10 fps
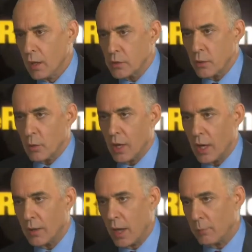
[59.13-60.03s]
So
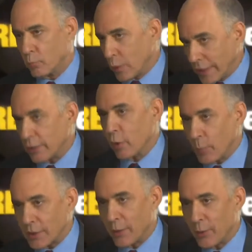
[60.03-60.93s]
I'm reading your
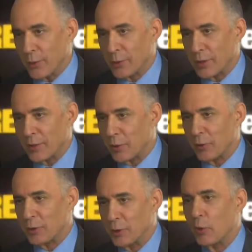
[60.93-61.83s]
material, and
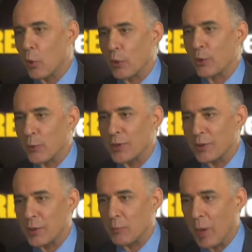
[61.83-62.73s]
clearly you don't agree
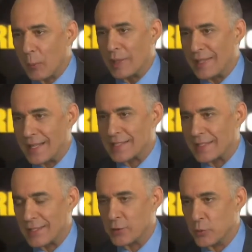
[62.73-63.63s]
that public debt's the
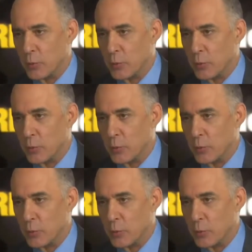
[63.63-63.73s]
issue.